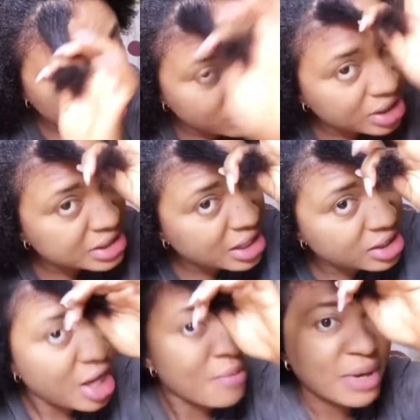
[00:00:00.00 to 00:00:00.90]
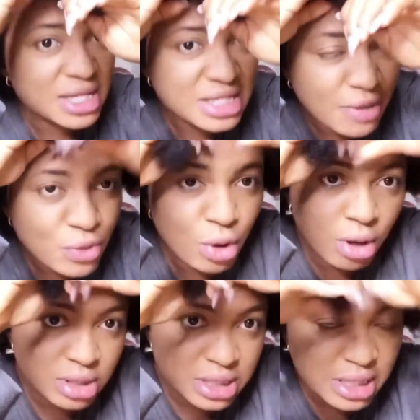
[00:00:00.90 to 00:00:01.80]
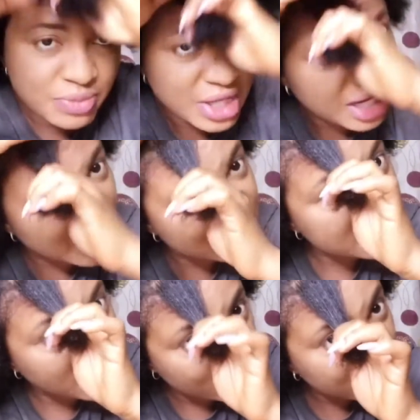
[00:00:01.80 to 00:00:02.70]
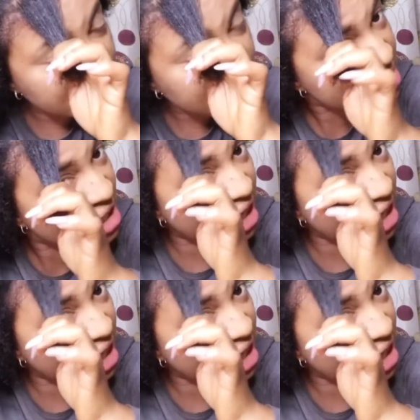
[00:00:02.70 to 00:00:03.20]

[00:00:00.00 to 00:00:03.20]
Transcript: You understand? By the time you cut something like this, section something